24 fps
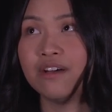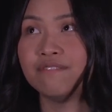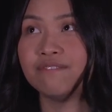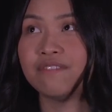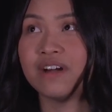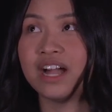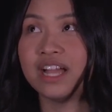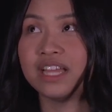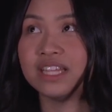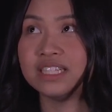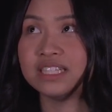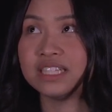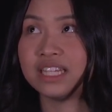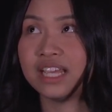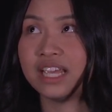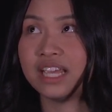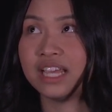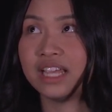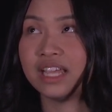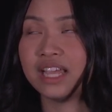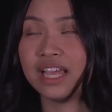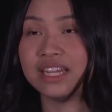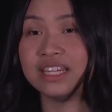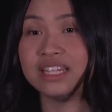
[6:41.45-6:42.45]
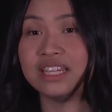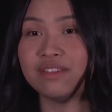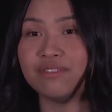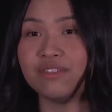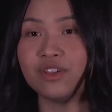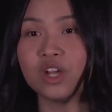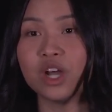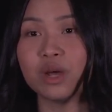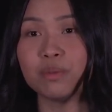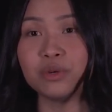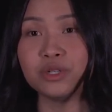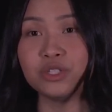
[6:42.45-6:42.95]
finding and
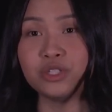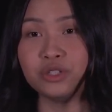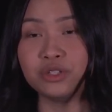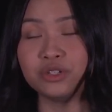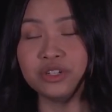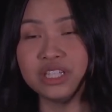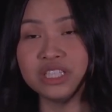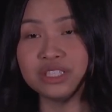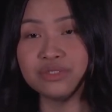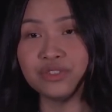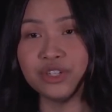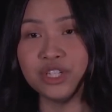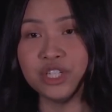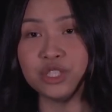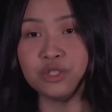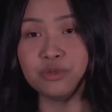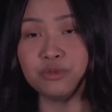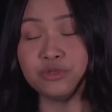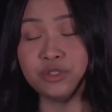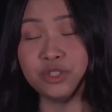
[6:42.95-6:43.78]
giving opportunities for each